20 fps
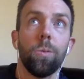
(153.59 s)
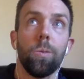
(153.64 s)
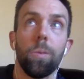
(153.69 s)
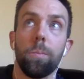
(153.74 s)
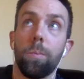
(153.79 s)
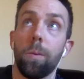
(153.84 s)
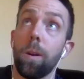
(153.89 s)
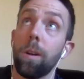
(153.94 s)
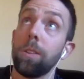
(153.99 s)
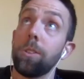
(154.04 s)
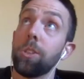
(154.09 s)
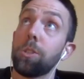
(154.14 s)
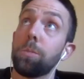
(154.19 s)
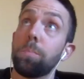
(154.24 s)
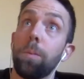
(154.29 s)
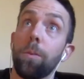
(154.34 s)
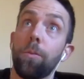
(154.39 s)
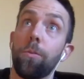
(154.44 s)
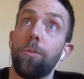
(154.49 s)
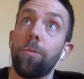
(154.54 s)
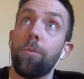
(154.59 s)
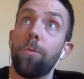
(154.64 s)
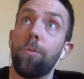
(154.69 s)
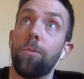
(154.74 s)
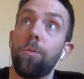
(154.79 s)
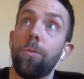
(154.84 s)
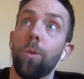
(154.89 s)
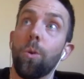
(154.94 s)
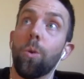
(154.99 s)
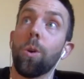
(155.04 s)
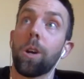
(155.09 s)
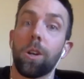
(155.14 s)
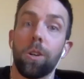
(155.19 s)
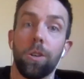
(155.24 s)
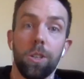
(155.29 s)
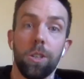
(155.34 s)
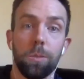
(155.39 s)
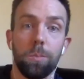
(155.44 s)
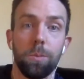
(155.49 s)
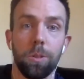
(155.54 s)
Well, probably just before
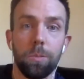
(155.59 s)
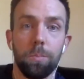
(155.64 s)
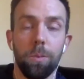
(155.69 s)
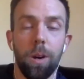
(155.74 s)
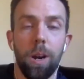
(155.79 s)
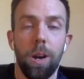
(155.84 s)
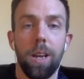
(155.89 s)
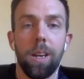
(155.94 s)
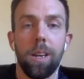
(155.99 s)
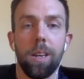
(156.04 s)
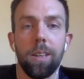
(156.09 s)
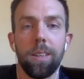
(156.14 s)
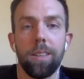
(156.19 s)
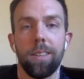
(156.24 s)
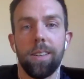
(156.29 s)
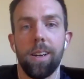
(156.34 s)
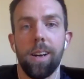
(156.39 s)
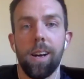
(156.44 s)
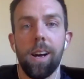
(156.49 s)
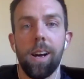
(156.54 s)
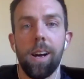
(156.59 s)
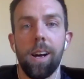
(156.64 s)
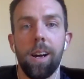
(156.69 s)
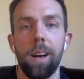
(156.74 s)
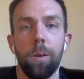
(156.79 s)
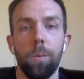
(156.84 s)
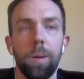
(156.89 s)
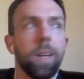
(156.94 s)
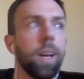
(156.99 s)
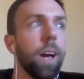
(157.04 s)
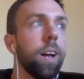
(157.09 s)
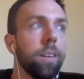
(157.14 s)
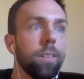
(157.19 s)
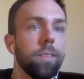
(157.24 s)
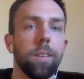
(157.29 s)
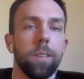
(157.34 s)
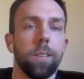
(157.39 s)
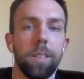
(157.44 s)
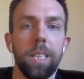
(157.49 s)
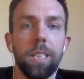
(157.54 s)
Christmas break, we got
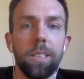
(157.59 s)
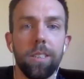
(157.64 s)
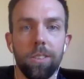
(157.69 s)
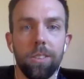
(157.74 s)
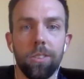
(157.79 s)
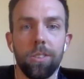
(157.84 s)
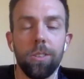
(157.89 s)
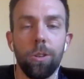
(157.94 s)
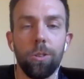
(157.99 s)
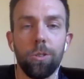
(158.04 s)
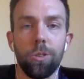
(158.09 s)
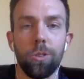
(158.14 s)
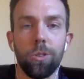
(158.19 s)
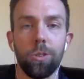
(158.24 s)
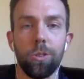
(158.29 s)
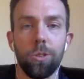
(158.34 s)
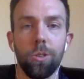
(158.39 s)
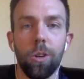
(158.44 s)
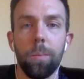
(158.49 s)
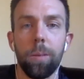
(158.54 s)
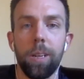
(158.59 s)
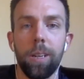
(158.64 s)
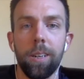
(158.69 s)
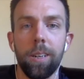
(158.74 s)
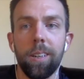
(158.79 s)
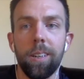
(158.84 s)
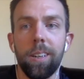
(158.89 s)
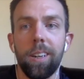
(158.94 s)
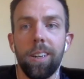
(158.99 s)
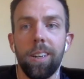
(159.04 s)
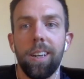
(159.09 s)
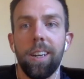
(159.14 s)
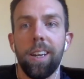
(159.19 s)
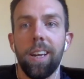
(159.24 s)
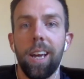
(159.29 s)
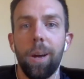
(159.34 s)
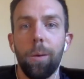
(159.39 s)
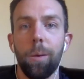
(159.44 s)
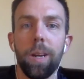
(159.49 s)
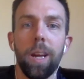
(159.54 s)
a decent snowstorm here, and
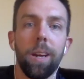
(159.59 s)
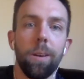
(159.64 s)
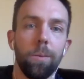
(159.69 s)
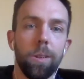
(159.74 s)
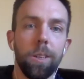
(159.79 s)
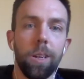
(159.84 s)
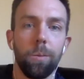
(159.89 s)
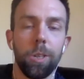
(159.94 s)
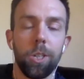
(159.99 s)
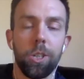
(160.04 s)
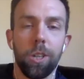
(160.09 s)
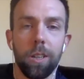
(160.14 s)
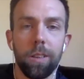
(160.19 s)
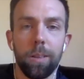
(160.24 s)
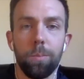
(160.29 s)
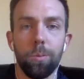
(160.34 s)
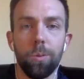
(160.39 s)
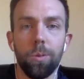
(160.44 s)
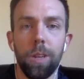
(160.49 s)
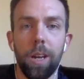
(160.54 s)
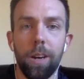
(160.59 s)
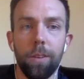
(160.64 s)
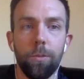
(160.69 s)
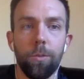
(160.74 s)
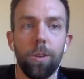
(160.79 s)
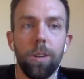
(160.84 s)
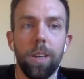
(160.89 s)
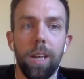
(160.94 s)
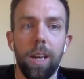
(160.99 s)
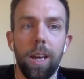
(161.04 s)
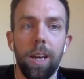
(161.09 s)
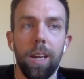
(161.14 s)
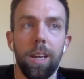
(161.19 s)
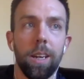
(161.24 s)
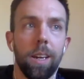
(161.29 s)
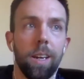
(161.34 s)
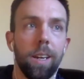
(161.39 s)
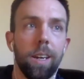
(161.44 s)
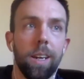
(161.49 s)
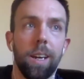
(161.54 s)
we shut the pool down for a day,
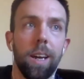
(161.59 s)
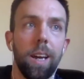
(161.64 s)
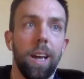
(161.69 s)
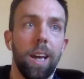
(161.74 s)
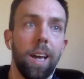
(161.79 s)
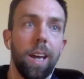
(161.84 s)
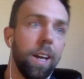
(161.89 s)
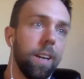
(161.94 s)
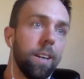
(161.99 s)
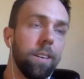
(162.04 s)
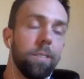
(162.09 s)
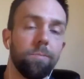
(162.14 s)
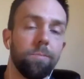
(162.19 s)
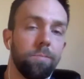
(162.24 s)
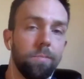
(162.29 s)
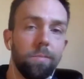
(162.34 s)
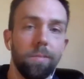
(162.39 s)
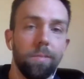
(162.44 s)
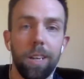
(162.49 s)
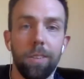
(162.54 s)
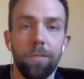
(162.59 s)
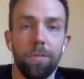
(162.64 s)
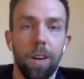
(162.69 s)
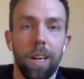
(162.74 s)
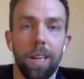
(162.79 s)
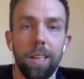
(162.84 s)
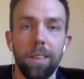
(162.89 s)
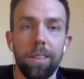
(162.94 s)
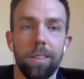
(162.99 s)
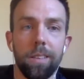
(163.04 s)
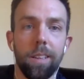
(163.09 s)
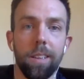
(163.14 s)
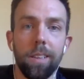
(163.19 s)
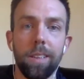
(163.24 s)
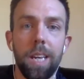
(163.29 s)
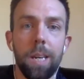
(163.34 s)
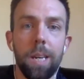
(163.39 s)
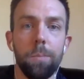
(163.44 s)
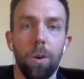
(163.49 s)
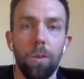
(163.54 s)
and I invited the
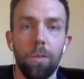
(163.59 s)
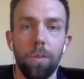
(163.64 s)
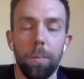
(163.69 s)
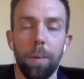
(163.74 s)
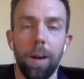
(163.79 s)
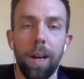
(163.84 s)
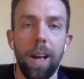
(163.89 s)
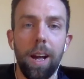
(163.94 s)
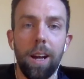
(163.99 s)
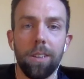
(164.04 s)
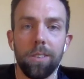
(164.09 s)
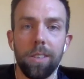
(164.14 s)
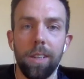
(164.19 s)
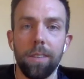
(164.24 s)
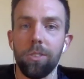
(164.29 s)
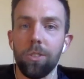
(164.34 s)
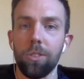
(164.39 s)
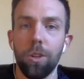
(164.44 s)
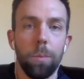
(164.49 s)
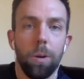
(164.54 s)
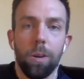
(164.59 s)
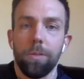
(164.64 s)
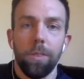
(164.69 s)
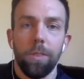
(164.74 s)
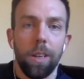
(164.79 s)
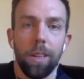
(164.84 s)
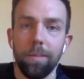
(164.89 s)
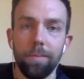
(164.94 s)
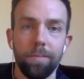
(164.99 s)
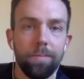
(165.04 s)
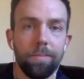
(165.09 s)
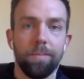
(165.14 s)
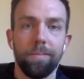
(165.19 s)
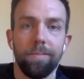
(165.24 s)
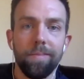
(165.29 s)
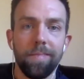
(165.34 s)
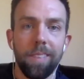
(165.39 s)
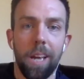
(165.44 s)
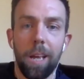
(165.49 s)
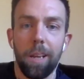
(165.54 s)
team over to my house to have a snowball fight.
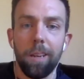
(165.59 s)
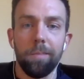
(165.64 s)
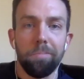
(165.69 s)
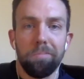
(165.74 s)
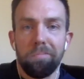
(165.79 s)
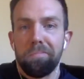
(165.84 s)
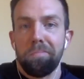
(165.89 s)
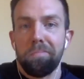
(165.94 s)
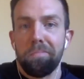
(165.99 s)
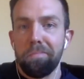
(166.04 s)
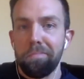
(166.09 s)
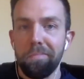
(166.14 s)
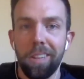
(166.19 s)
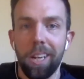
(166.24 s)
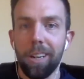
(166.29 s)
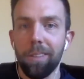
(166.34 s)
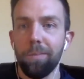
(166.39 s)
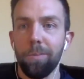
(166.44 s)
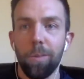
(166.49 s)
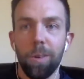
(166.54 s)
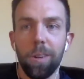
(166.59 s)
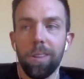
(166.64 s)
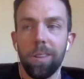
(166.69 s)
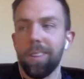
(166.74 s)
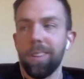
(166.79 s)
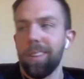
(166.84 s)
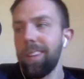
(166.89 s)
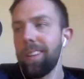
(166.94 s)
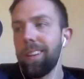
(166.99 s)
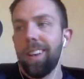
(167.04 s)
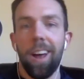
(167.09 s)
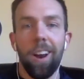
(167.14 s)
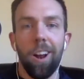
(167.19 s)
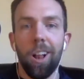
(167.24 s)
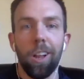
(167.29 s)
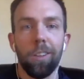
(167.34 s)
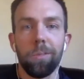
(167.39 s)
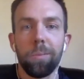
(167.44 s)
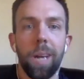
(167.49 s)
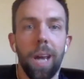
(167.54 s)
And not all
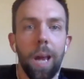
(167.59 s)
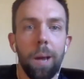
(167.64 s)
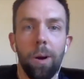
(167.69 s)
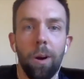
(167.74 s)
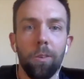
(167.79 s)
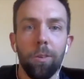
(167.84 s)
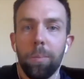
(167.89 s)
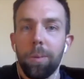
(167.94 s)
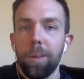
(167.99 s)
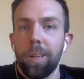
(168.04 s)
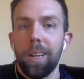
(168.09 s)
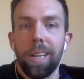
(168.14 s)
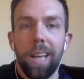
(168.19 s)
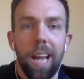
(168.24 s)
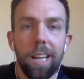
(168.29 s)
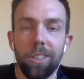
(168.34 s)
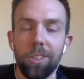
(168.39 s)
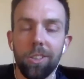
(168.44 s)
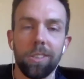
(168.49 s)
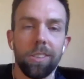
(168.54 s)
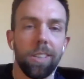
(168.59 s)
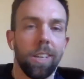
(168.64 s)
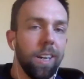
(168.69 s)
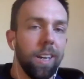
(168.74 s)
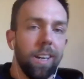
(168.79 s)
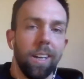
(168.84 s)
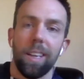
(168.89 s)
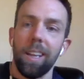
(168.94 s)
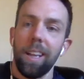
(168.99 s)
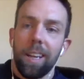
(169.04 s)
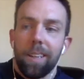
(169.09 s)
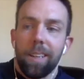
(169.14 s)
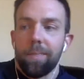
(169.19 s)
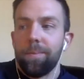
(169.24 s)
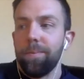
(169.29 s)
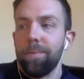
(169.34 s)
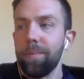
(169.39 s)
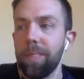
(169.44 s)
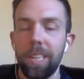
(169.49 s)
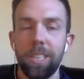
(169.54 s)
of them came over, but again, just like
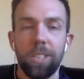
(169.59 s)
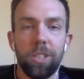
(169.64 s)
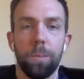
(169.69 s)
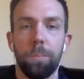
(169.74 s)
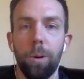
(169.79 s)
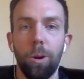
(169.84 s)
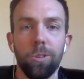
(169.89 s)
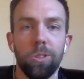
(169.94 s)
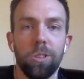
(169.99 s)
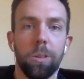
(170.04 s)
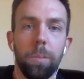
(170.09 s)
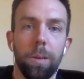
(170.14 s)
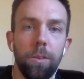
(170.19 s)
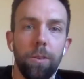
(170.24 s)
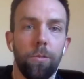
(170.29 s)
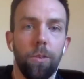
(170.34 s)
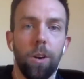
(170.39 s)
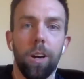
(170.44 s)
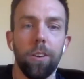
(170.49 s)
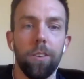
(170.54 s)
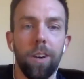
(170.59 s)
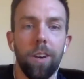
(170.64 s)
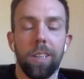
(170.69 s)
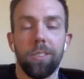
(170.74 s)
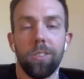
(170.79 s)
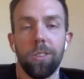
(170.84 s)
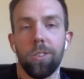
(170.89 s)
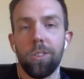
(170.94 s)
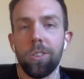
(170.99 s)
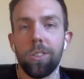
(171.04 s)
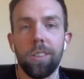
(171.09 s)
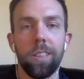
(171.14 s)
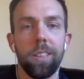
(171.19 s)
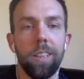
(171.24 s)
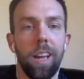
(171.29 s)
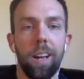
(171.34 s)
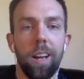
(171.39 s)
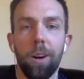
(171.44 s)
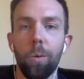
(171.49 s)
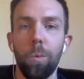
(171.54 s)
it's supposed to be fun, right? So just
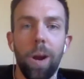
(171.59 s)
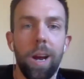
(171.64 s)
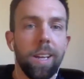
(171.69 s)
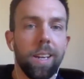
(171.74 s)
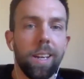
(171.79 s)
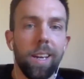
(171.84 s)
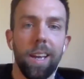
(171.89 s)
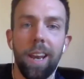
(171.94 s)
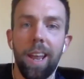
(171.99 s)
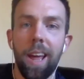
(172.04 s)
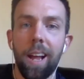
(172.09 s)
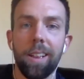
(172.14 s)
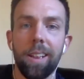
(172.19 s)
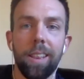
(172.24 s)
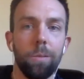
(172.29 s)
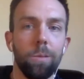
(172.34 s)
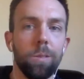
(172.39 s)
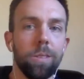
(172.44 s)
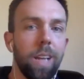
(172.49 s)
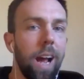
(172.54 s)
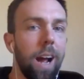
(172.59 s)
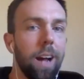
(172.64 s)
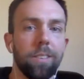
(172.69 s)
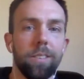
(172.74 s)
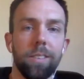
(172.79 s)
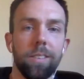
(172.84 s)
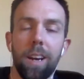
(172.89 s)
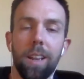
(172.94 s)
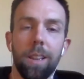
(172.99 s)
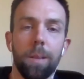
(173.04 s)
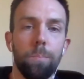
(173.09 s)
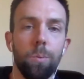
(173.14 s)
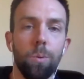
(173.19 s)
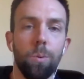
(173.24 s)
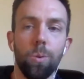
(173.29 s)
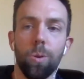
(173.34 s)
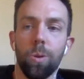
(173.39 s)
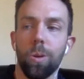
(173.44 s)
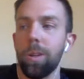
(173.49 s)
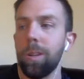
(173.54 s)
a way to connect that was outside of the
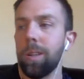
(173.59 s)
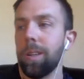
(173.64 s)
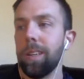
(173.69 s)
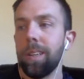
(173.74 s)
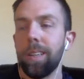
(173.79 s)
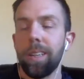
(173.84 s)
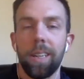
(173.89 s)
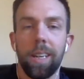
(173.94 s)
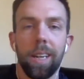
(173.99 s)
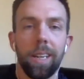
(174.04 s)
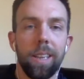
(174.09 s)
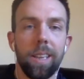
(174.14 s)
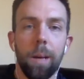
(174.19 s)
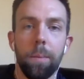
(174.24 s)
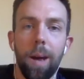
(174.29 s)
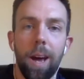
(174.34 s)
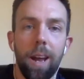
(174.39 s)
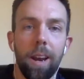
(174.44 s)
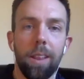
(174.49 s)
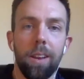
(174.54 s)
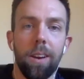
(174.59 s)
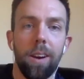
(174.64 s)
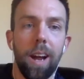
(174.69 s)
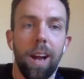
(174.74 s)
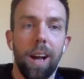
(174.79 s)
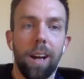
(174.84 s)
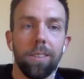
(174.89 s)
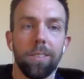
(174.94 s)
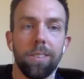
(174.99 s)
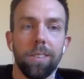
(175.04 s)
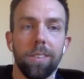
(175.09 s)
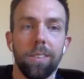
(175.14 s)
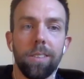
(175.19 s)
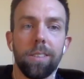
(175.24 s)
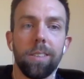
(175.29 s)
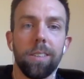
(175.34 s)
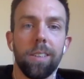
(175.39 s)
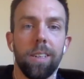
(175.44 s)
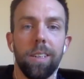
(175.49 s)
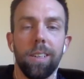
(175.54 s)
pool, get them out of their
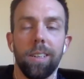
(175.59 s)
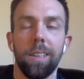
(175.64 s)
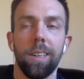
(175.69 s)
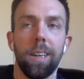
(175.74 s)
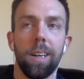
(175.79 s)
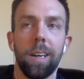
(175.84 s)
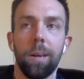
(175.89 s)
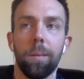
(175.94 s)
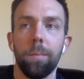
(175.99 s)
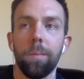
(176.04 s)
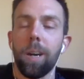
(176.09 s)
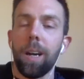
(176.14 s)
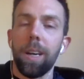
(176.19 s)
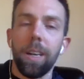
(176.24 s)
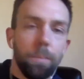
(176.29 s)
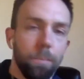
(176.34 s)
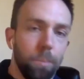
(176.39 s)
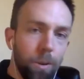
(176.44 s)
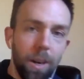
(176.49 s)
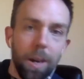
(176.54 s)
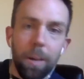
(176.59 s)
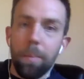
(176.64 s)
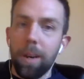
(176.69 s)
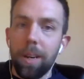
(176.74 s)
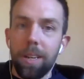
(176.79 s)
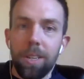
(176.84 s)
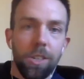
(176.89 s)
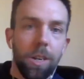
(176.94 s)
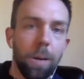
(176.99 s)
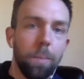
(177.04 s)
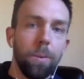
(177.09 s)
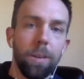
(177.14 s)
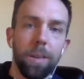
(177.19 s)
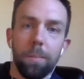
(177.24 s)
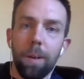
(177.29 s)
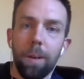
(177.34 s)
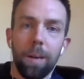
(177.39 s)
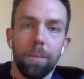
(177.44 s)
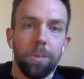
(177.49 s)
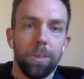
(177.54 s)
houses. I didn't put anybody in jeopardy,
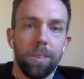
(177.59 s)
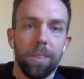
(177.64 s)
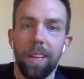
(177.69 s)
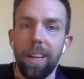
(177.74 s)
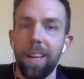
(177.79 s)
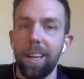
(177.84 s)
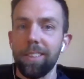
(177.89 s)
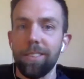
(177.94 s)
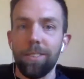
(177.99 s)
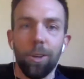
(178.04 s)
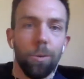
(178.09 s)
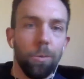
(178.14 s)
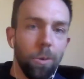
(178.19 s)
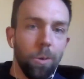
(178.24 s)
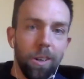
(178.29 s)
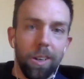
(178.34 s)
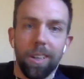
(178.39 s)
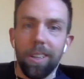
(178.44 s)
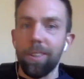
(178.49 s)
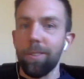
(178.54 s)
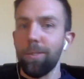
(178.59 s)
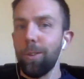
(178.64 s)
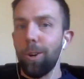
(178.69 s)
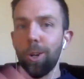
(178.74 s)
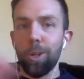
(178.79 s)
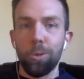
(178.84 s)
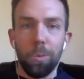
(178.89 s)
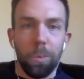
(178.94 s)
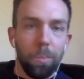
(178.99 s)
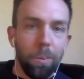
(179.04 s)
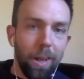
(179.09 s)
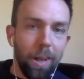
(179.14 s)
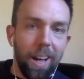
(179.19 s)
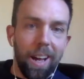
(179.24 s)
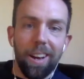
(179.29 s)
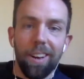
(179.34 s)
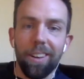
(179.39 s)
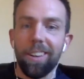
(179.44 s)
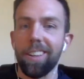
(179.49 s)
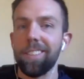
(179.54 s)
moms and dads. Don't worry. The roads were
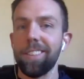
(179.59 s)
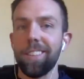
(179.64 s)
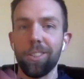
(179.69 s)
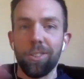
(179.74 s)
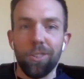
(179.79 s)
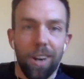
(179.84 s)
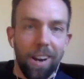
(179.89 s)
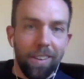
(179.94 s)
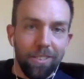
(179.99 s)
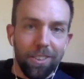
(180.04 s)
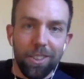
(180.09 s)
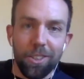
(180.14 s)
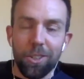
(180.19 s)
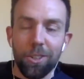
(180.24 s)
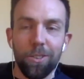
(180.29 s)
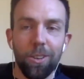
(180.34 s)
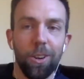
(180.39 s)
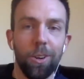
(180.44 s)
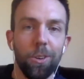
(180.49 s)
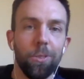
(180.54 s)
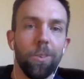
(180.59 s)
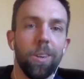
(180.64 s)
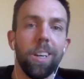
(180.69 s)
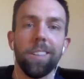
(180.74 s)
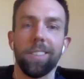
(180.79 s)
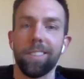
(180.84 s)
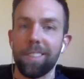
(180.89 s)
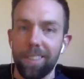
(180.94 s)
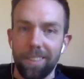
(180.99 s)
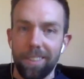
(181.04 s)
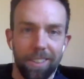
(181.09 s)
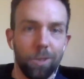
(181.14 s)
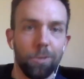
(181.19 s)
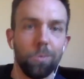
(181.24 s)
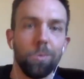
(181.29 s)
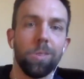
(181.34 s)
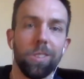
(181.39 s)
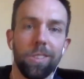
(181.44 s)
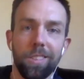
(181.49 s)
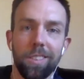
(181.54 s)
plowed. I said, travel at your own risk. This
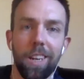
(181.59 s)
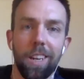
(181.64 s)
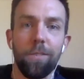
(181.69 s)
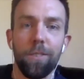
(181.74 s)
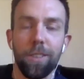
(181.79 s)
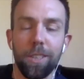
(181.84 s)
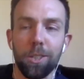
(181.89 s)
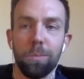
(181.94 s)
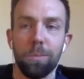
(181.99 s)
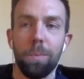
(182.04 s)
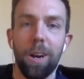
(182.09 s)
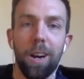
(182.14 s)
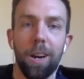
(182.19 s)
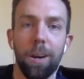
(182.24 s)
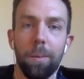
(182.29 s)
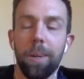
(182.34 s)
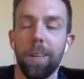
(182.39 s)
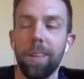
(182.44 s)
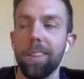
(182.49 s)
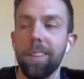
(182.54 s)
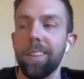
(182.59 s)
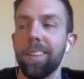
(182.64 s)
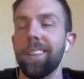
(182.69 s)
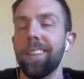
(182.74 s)
was a safe experiment.